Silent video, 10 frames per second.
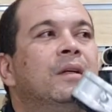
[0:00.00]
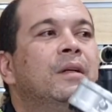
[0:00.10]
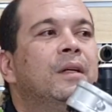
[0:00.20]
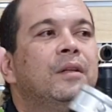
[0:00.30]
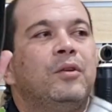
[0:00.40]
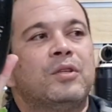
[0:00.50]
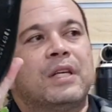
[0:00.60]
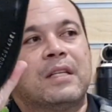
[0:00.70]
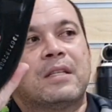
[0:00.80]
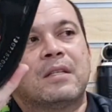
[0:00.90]
It
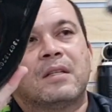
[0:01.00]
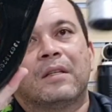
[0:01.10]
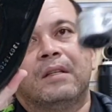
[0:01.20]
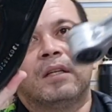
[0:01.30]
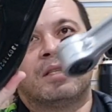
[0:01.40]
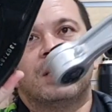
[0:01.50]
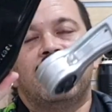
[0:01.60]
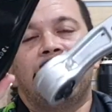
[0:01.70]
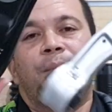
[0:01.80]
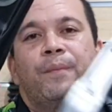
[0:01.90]
uses the
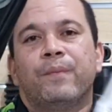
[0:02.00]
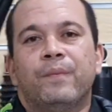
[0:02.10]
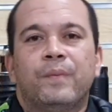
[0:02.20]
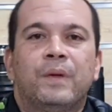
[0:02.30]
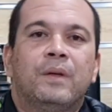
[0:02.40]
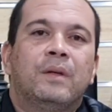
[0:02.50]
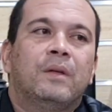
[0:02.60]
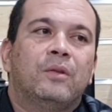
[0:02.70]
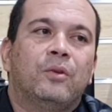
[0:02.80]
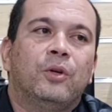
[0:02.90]

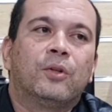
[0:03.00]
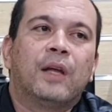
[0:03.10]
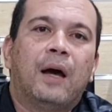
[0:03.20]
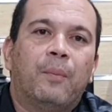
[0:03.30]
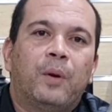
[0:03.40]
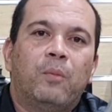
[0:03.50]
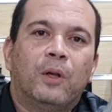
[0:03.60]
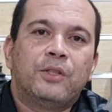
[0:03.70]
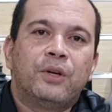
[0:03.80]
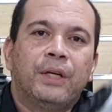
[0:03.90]
same Toyota upper ball
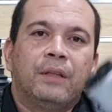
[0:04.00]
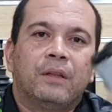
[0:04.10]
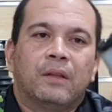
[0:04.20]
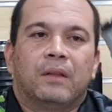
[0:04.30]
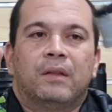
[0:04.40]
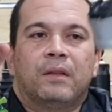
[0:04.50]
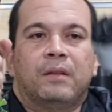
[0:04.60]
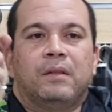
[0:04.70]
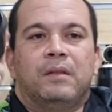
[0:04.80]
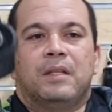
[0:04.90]
joint,
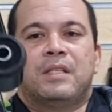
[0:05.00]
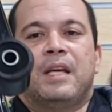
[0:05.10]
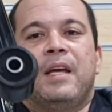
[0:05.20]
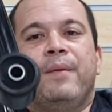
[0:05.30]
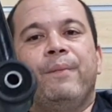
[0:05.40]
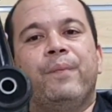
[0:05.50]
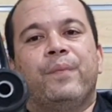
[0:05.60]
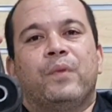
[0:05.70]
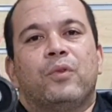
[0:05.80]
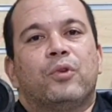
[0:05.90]
the same
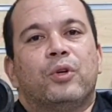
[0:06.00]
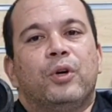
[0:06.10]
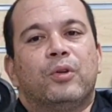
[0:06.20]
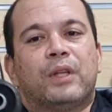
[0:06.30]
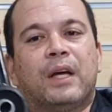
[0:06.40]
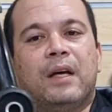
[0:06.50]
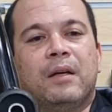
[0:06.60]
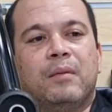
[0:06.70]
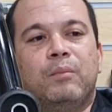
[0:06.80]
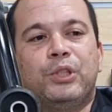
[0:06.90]
Toyota
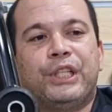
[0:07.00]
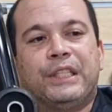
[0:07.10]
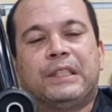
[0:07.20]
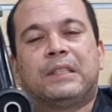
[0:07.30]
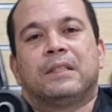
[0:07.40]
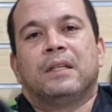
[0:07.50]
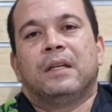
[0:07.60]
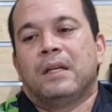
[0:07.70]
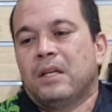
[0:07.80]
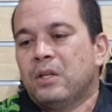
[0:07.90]
bushings.
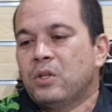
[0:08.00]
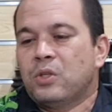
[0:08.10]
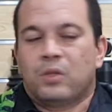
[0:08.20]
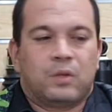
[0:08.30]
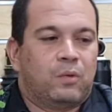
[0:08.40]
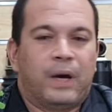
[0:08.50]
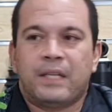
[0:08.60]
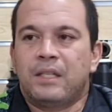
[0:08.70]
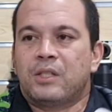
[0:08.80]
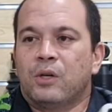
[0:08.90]
Why is
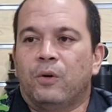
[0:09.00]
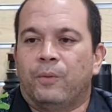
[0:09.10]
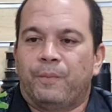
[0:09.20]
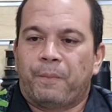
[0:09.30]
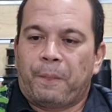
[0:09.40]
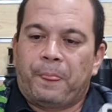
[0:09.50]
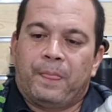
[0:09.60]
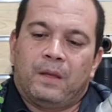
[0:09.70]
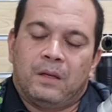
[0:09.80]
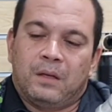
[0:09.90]
this so?
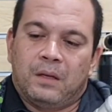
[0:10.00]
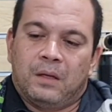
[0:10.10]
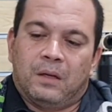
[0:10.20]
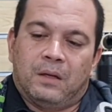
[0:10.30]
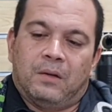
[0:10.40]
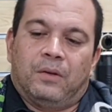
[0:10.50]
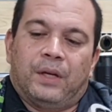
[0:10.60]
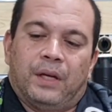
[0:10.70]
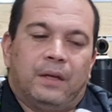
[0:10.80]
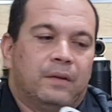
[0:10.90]

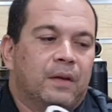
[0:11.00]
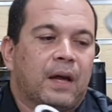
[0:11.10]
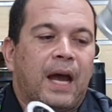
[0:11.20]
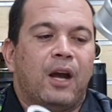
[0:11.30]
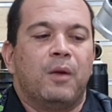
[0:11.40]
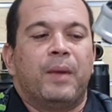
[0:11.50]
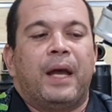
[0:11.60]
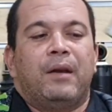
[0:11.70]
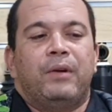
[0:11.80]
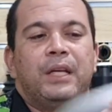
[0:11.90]
Okay.
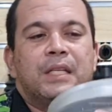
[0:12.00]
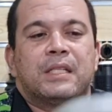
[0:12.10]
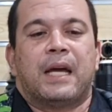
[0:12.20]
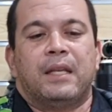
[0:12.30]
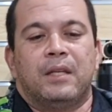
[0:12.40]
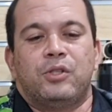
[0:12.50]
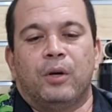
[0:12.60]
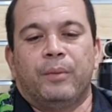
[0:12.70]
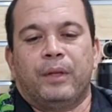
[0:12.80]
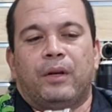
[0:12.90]
Ironman redesigned the
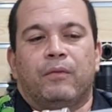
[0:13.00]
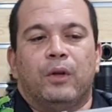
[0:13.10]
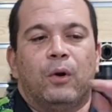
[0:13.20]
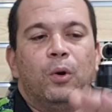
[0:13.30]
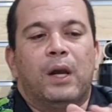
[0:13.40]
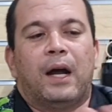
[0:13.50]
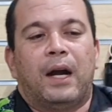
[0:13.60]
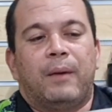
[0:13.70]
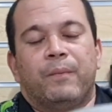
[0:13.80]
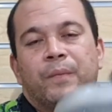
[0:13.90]
geometry of the whole arm,